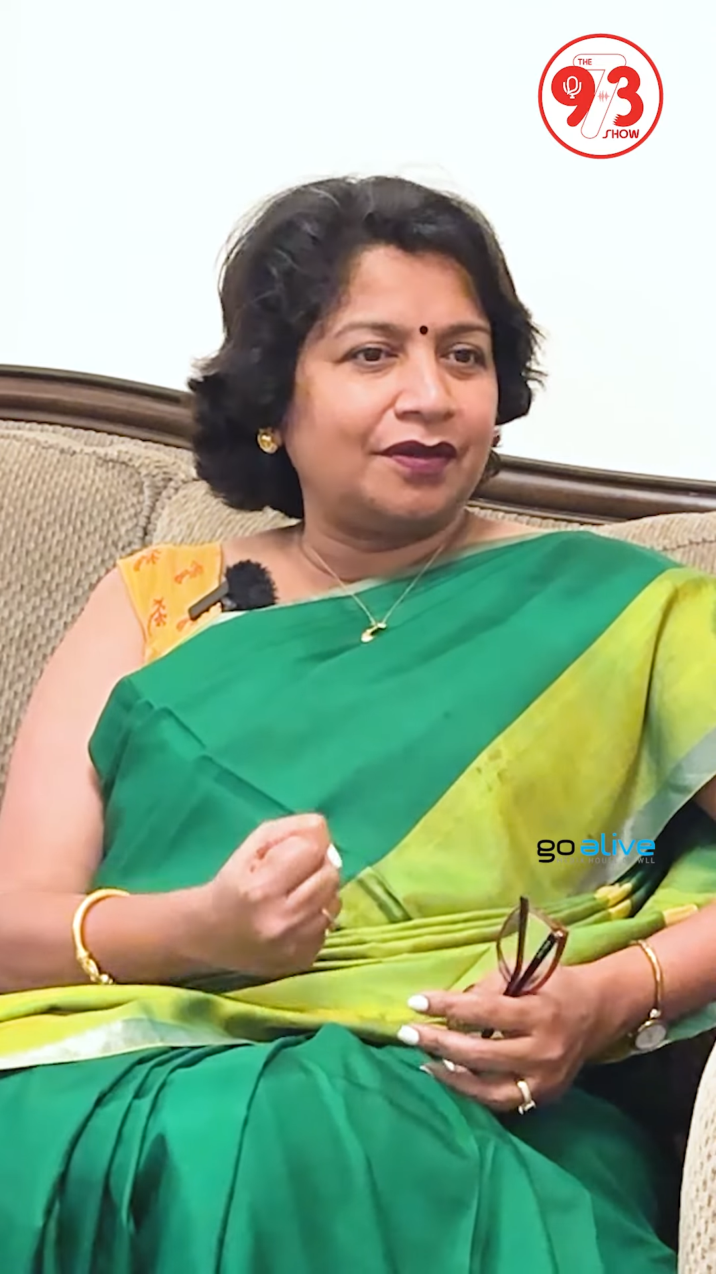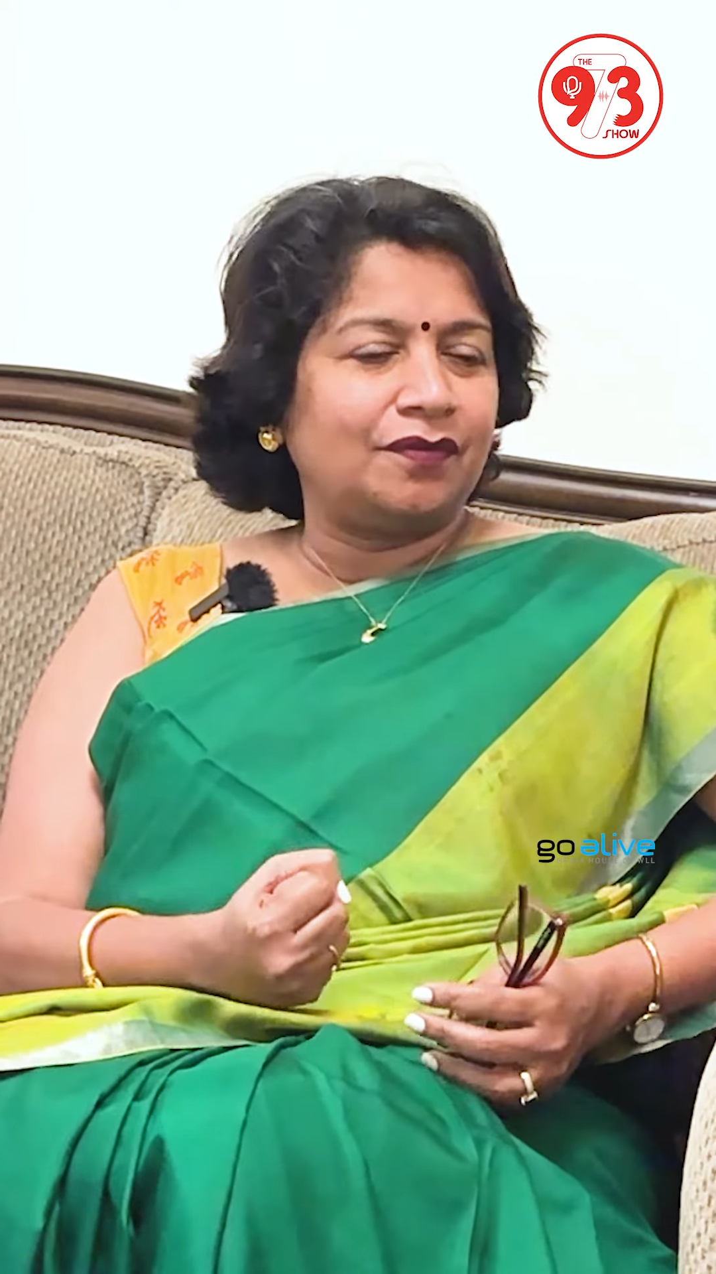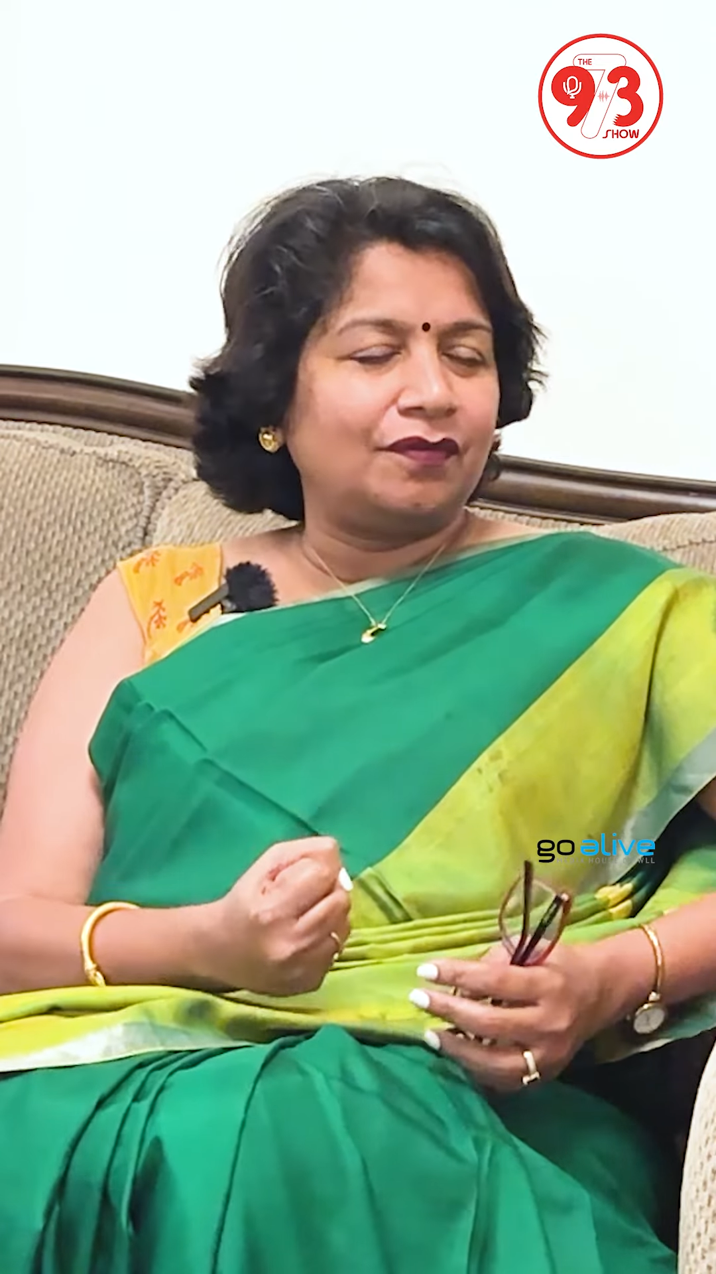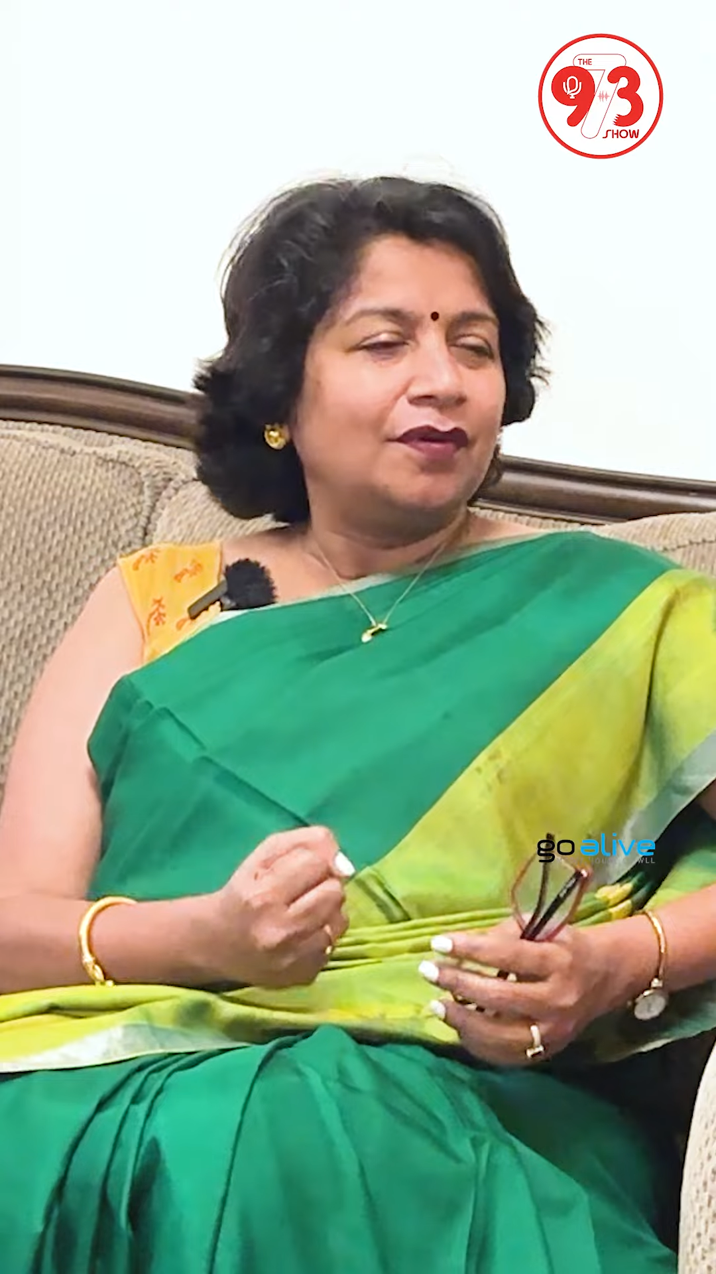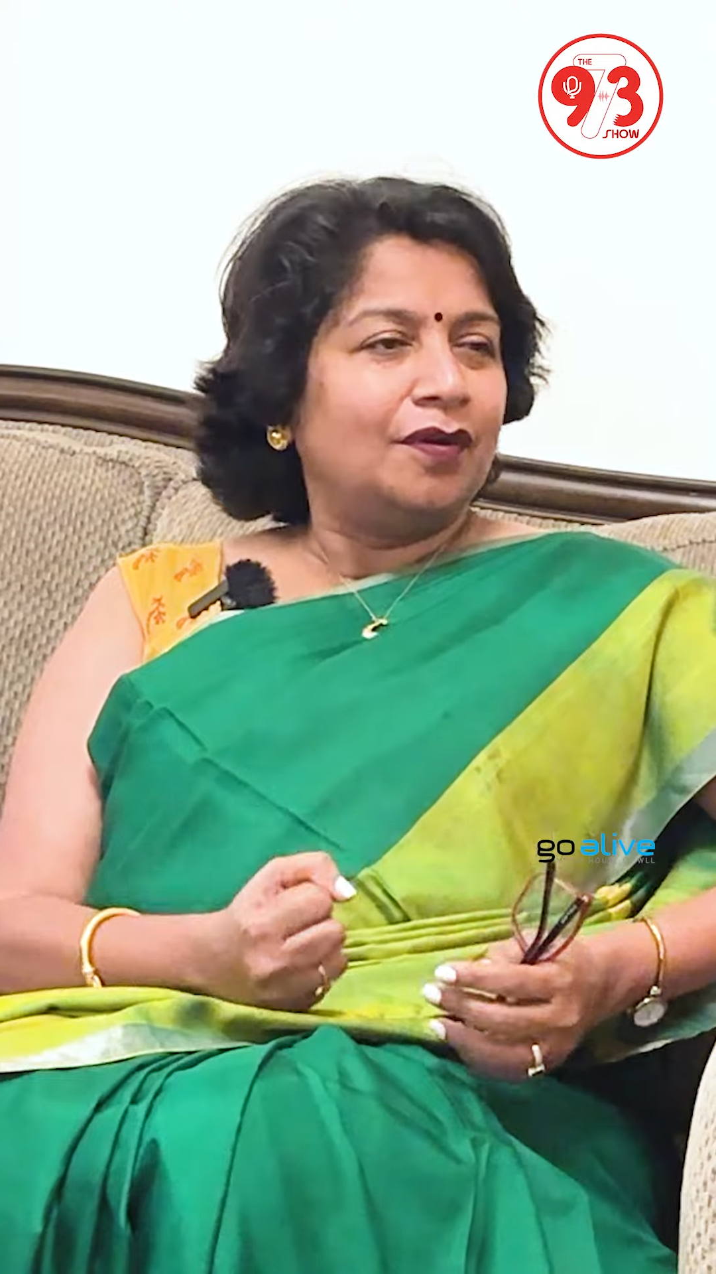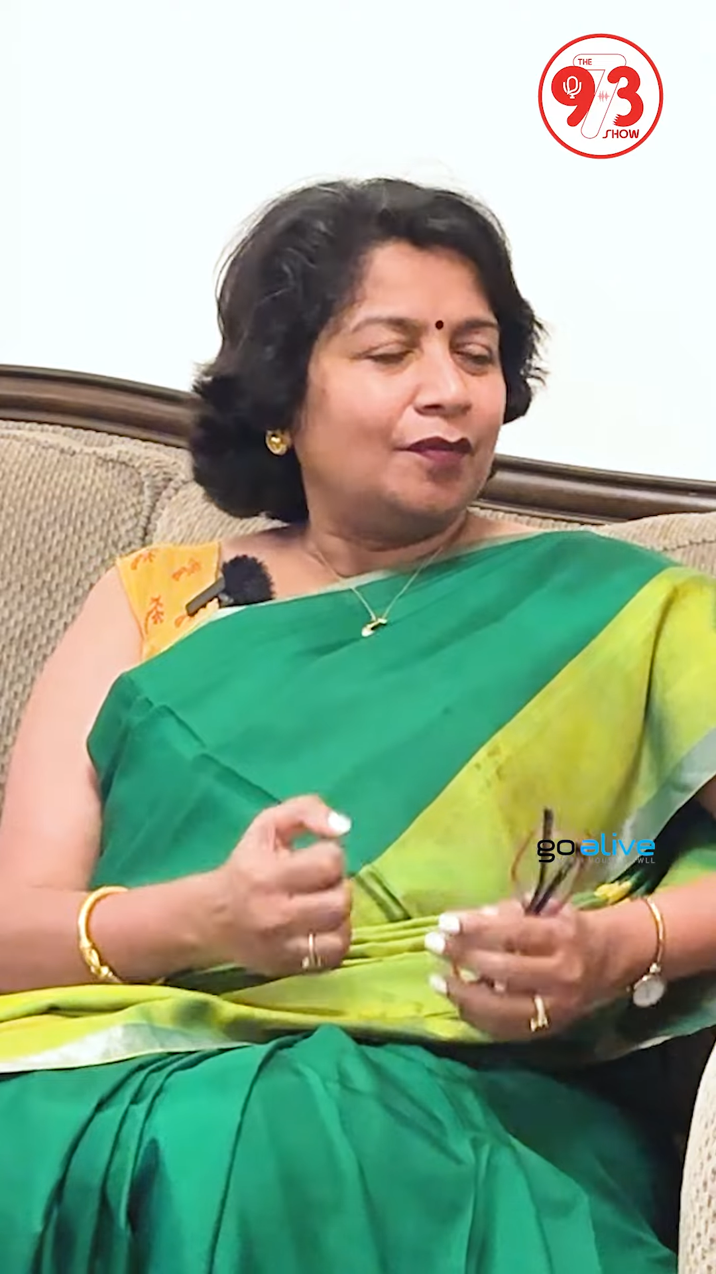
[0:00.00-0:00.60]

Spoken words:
you